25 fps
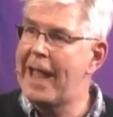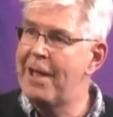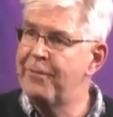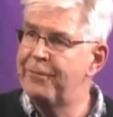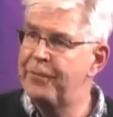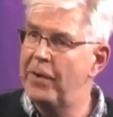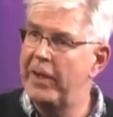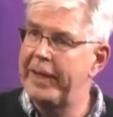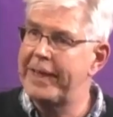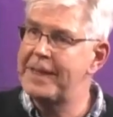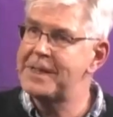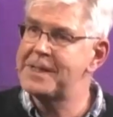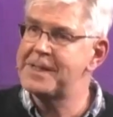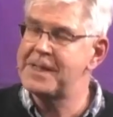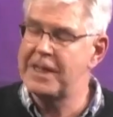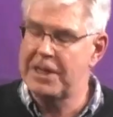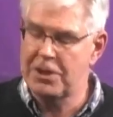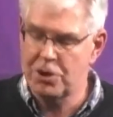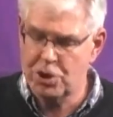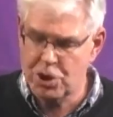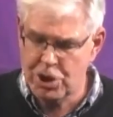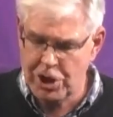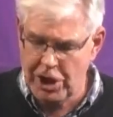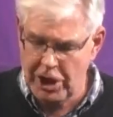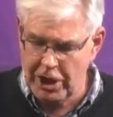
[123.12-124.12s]

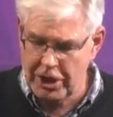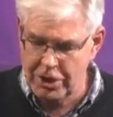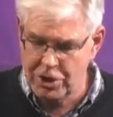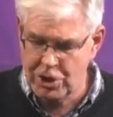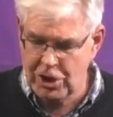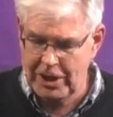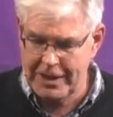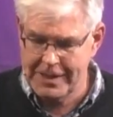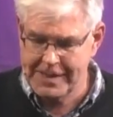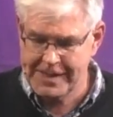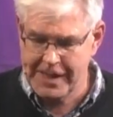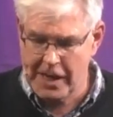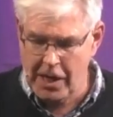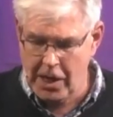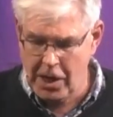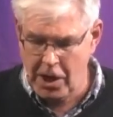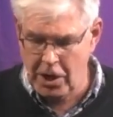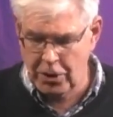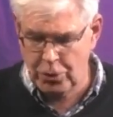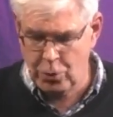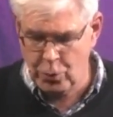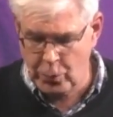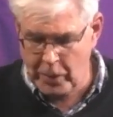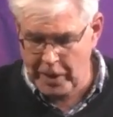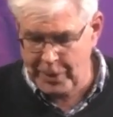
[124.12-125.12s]
FIEC churches
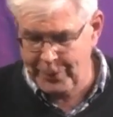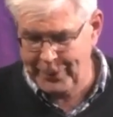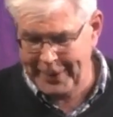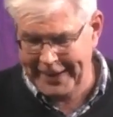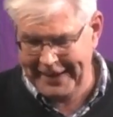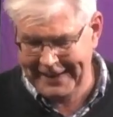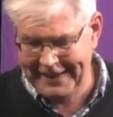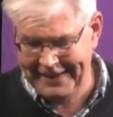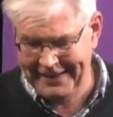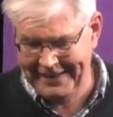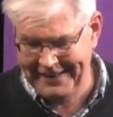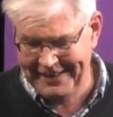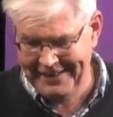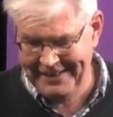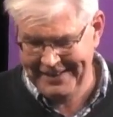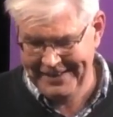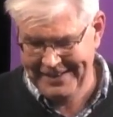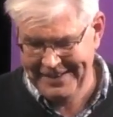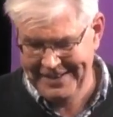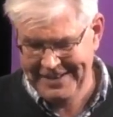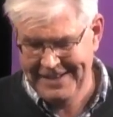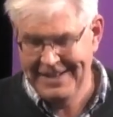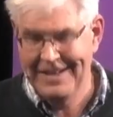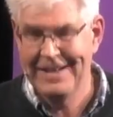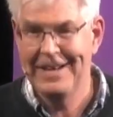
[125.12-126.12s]
are growing.
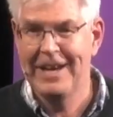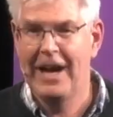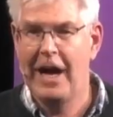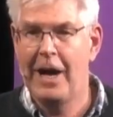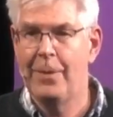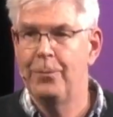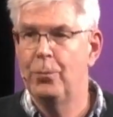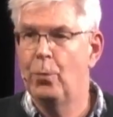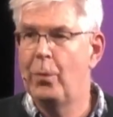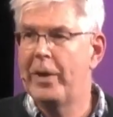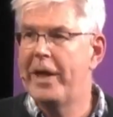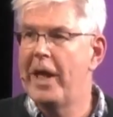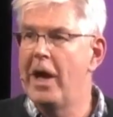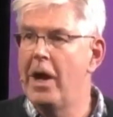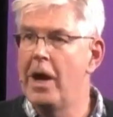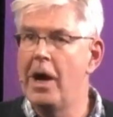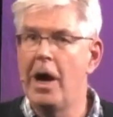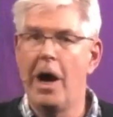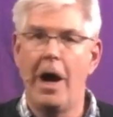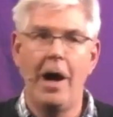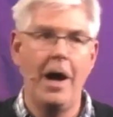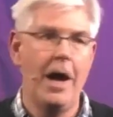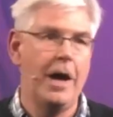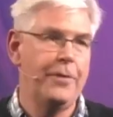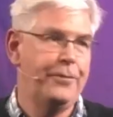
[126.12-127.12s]
We
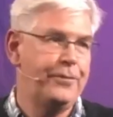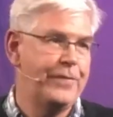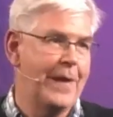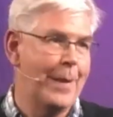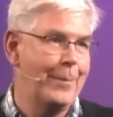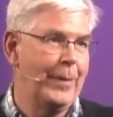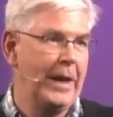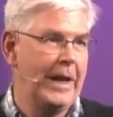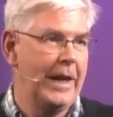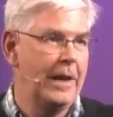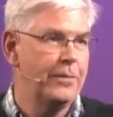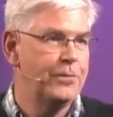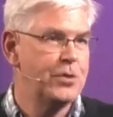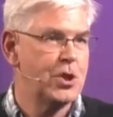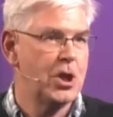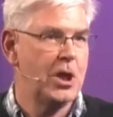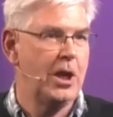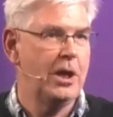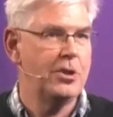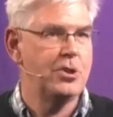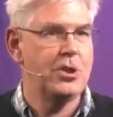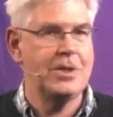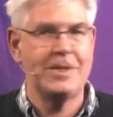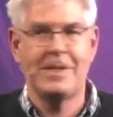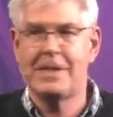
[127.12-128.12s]
are a family of
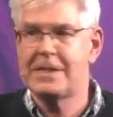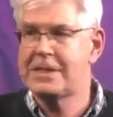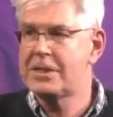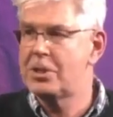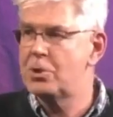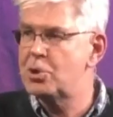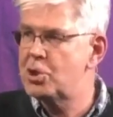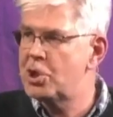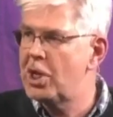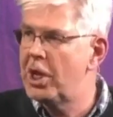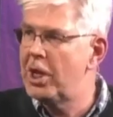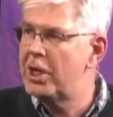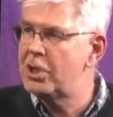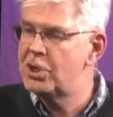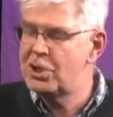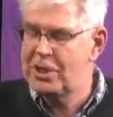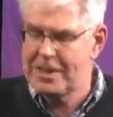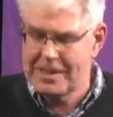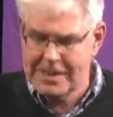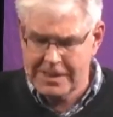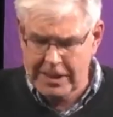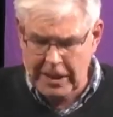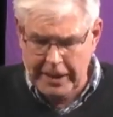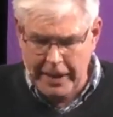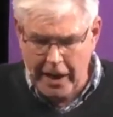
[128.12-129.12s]
churches. It's the
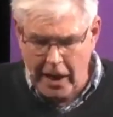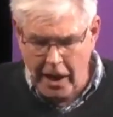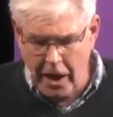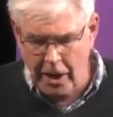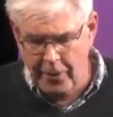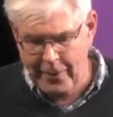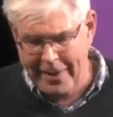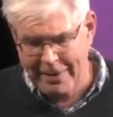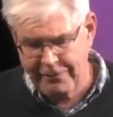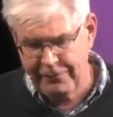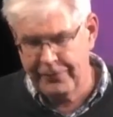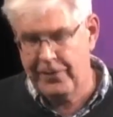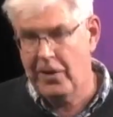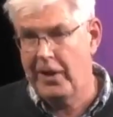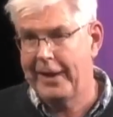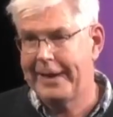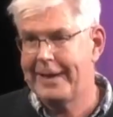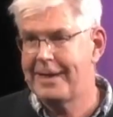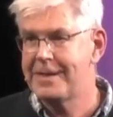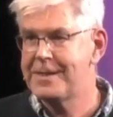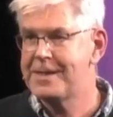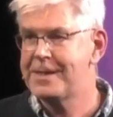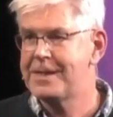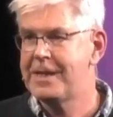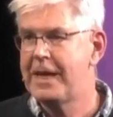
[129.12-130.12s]
churches that are
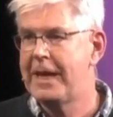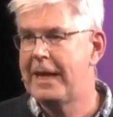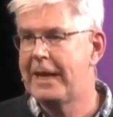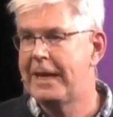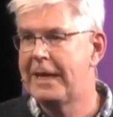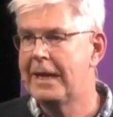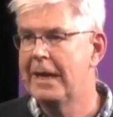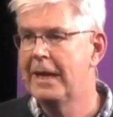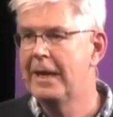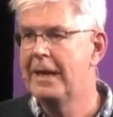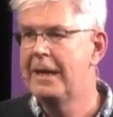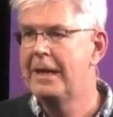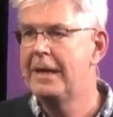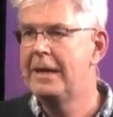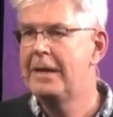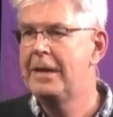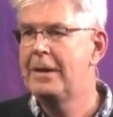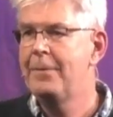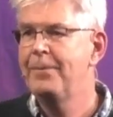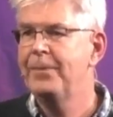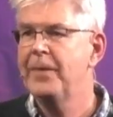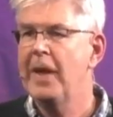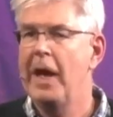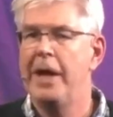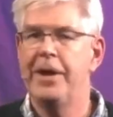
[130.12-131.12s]
FIEC.
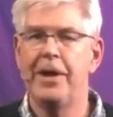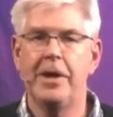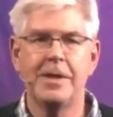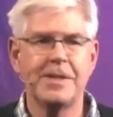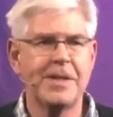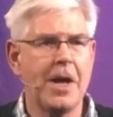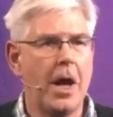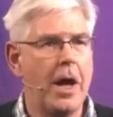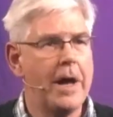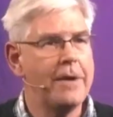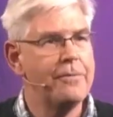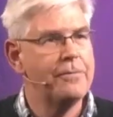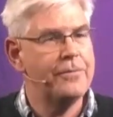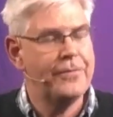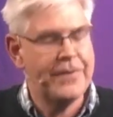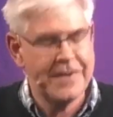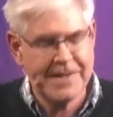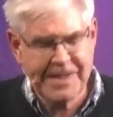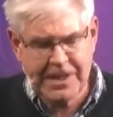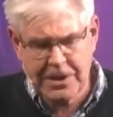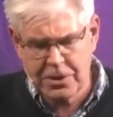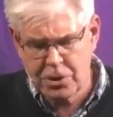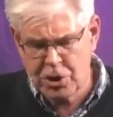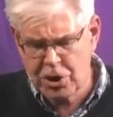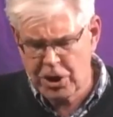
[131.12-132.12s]
And as I
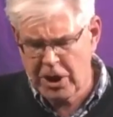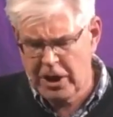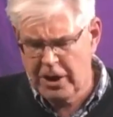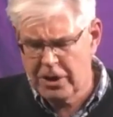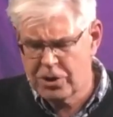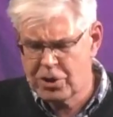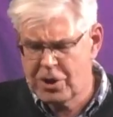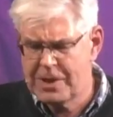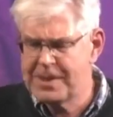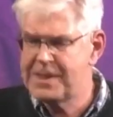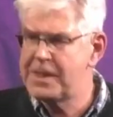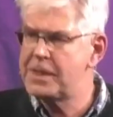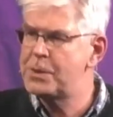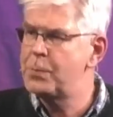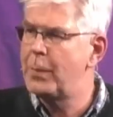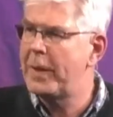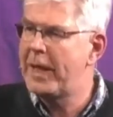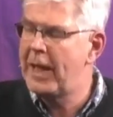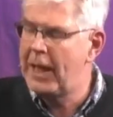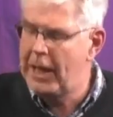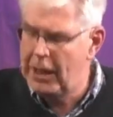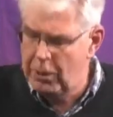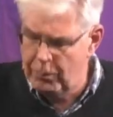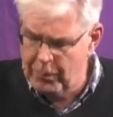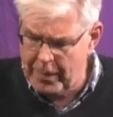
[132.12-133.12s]
visit churches, as we
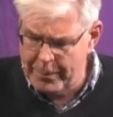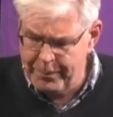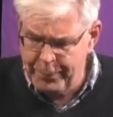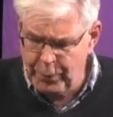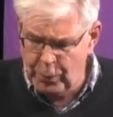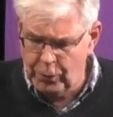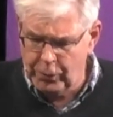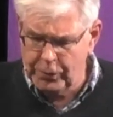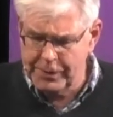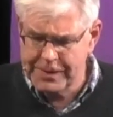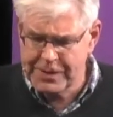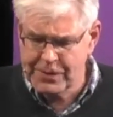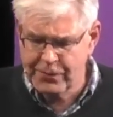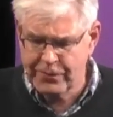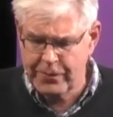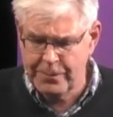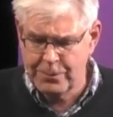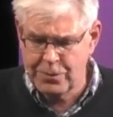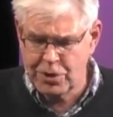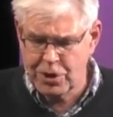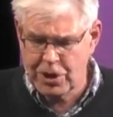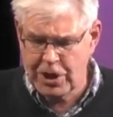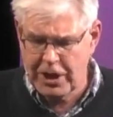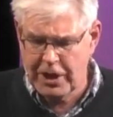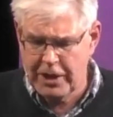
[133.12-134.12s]
hear reports from
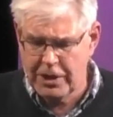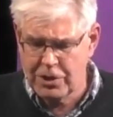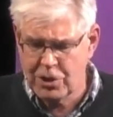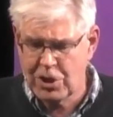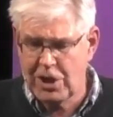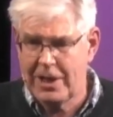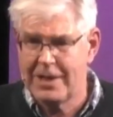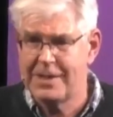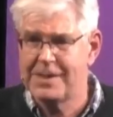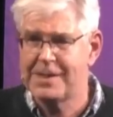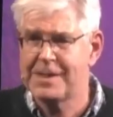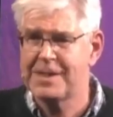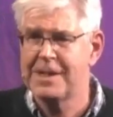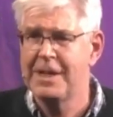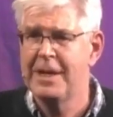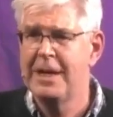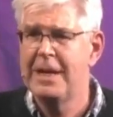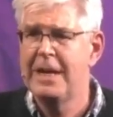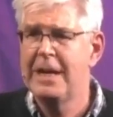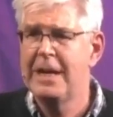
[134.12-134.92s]
churches,